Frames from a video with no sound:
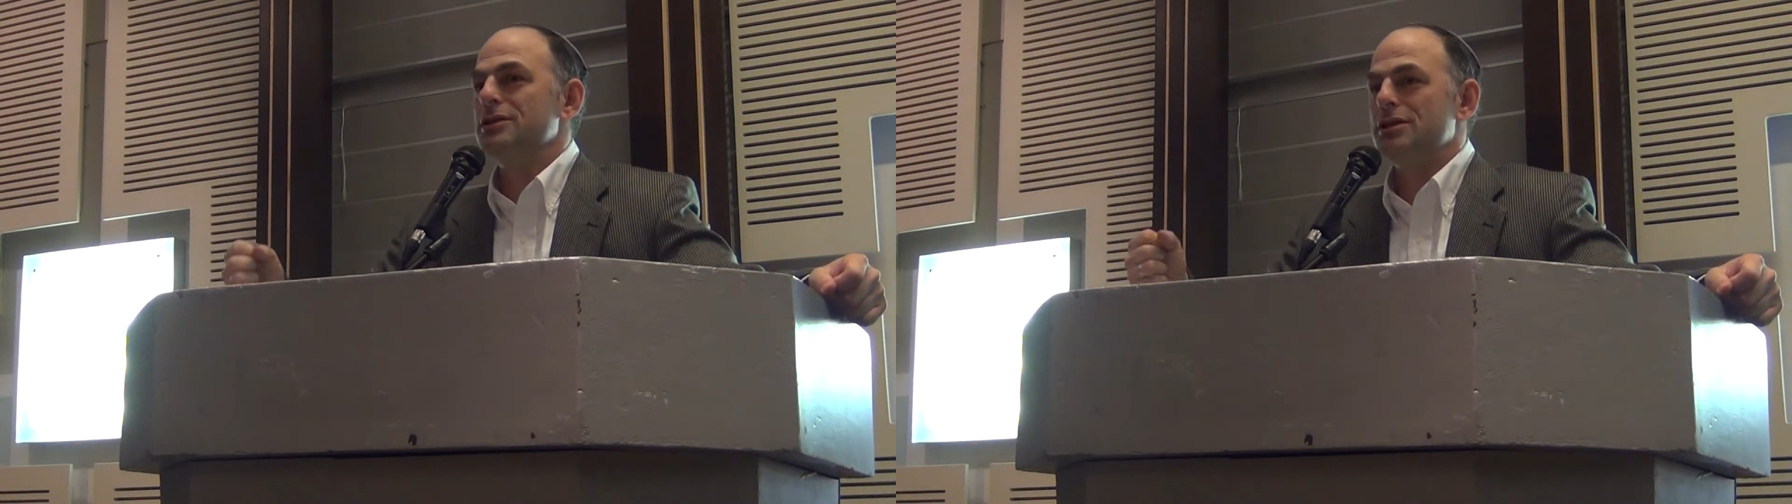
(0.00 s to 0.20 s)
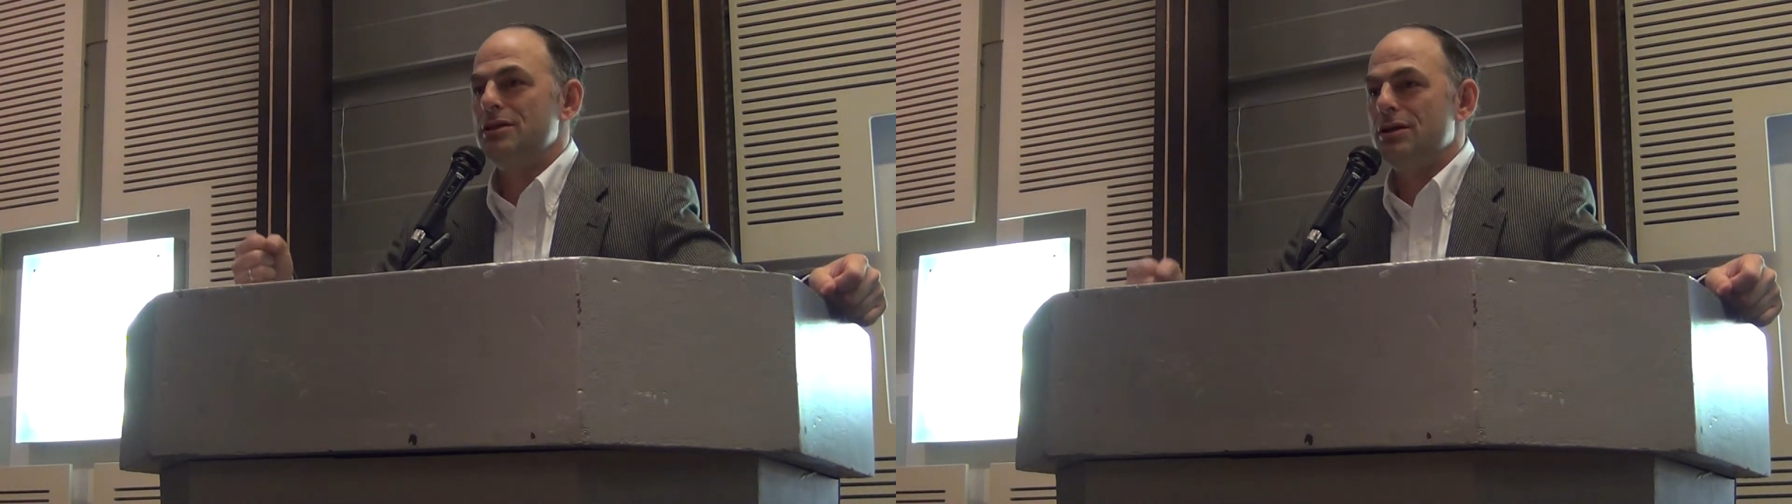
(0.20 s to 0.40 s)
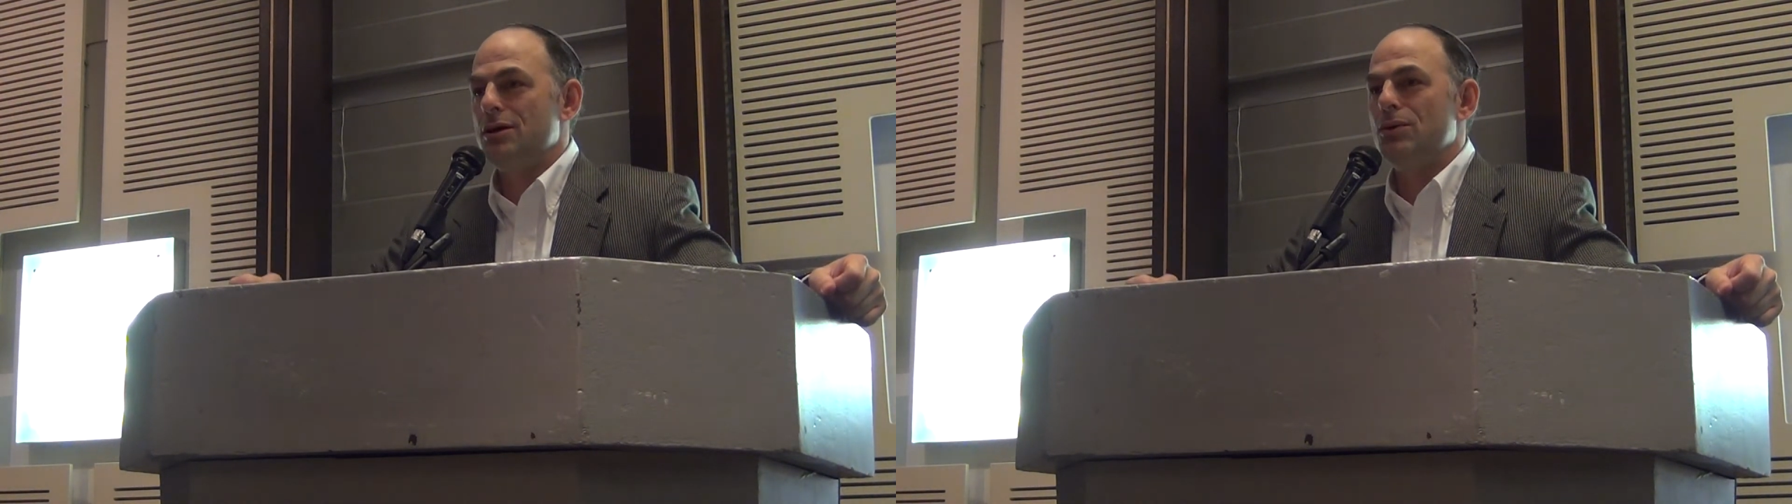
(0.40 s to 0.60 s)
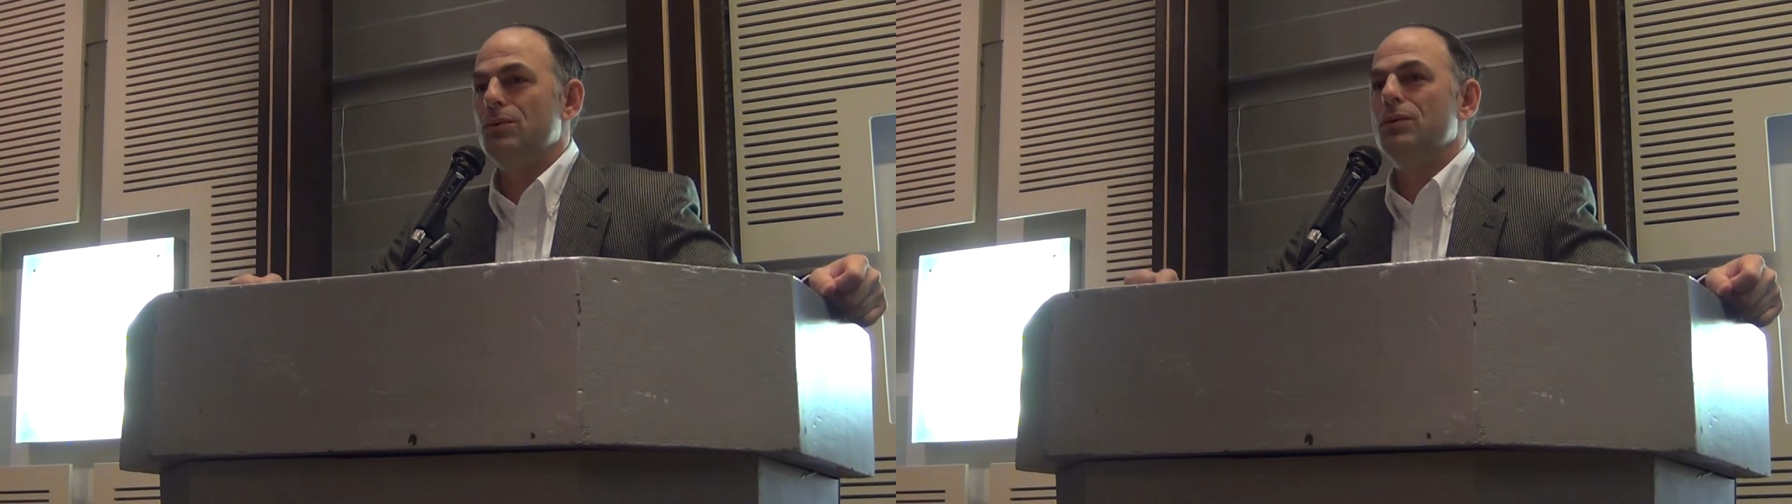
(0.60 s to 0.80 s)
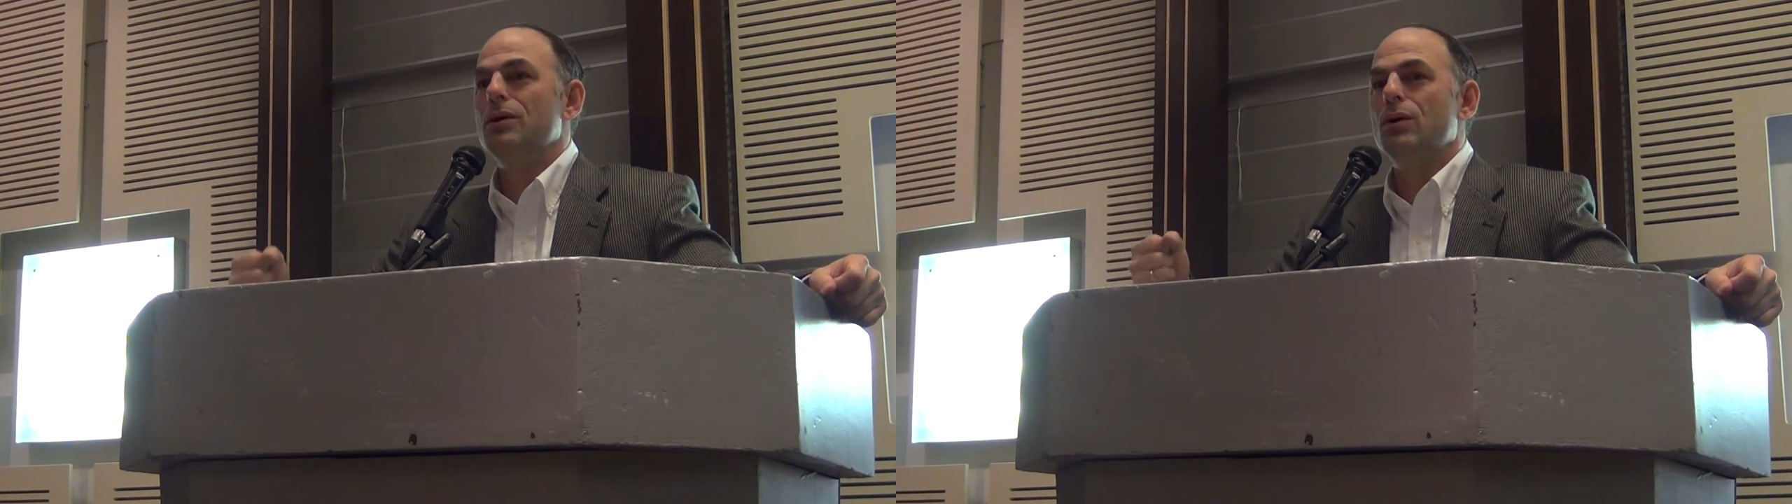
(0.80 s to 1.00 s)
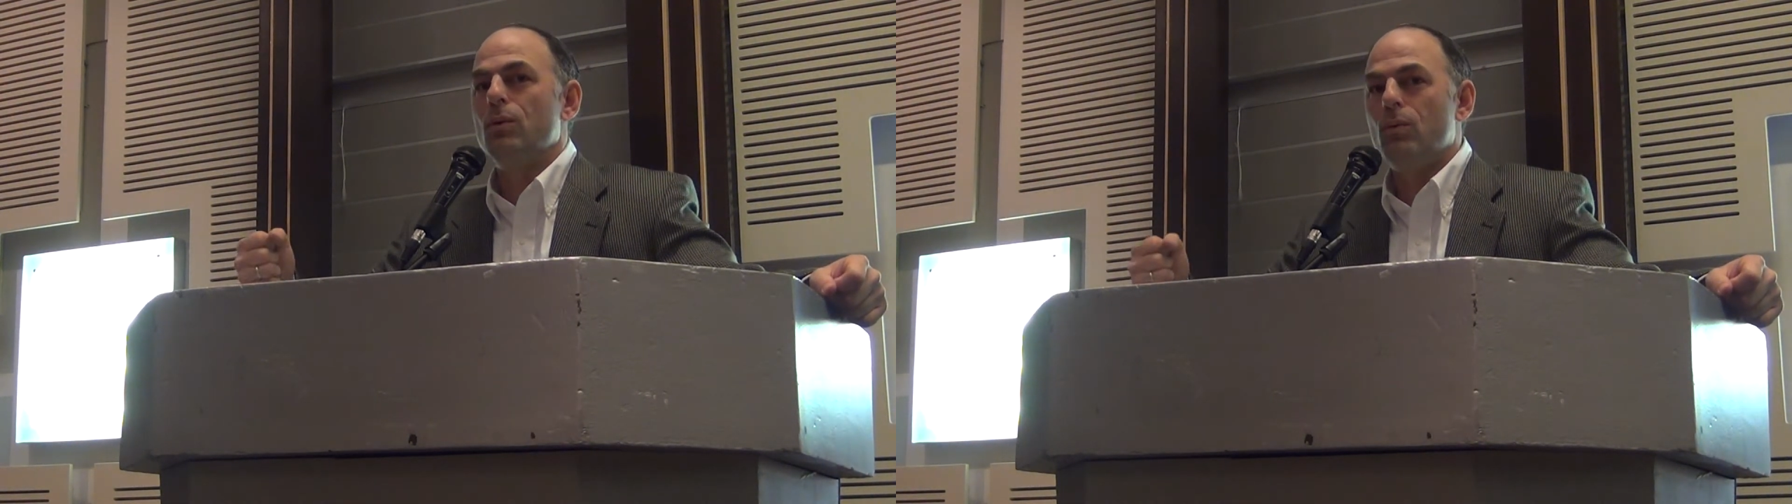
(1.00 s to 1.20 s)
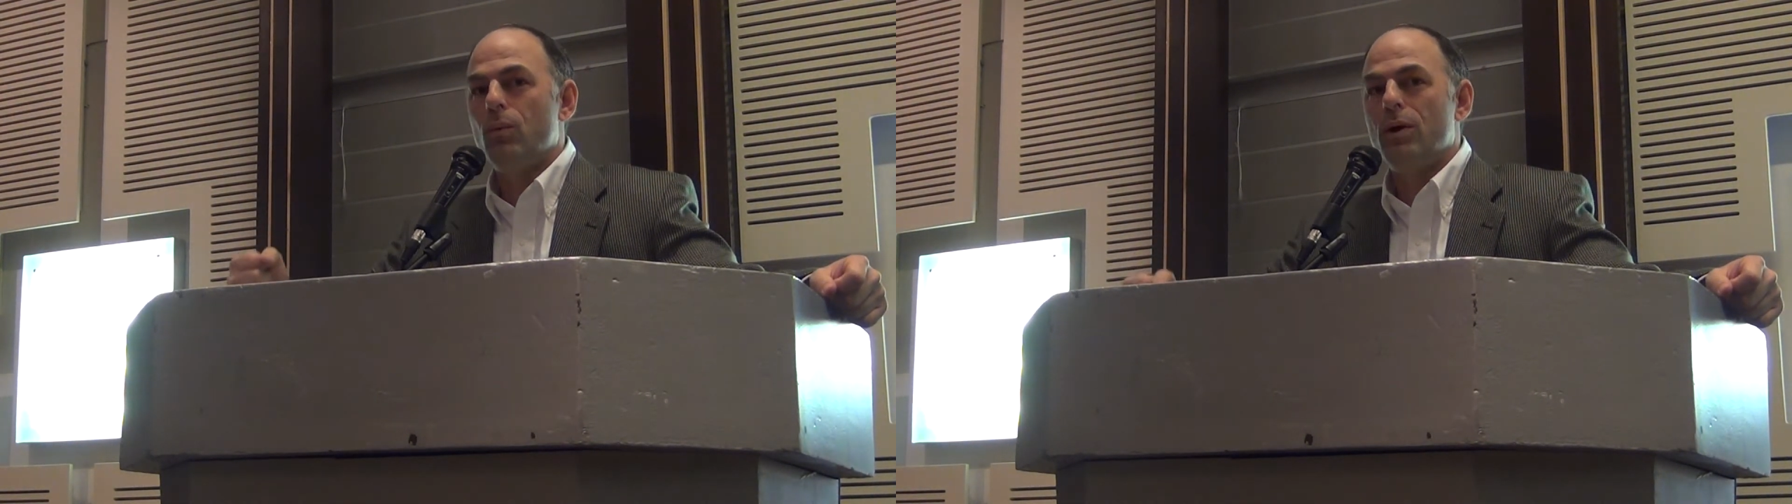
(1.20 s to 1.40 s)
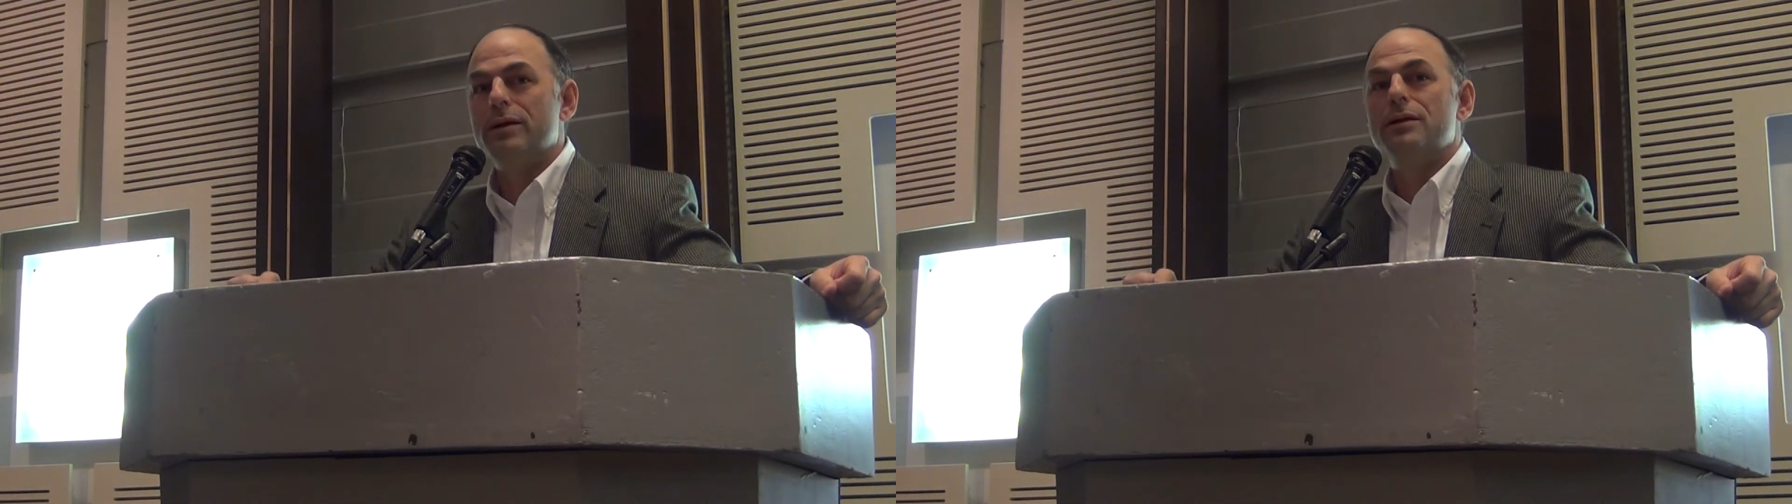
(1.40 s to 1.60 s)
to know
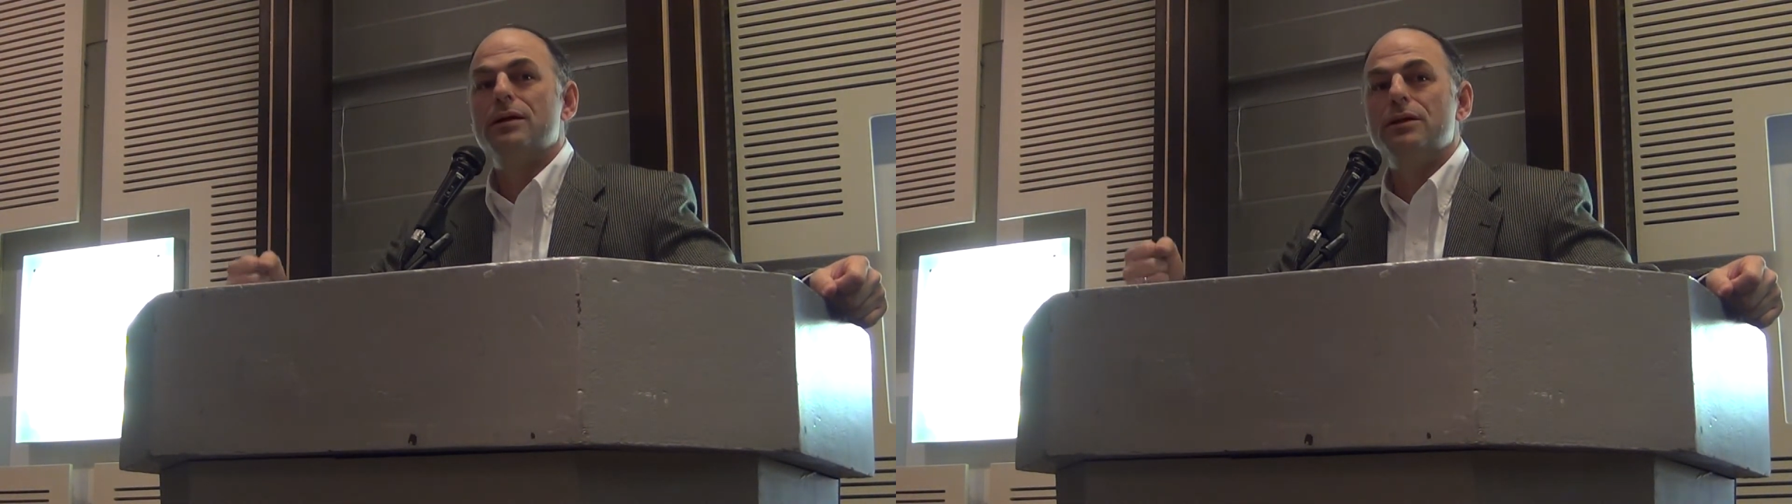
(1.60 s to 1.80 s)
what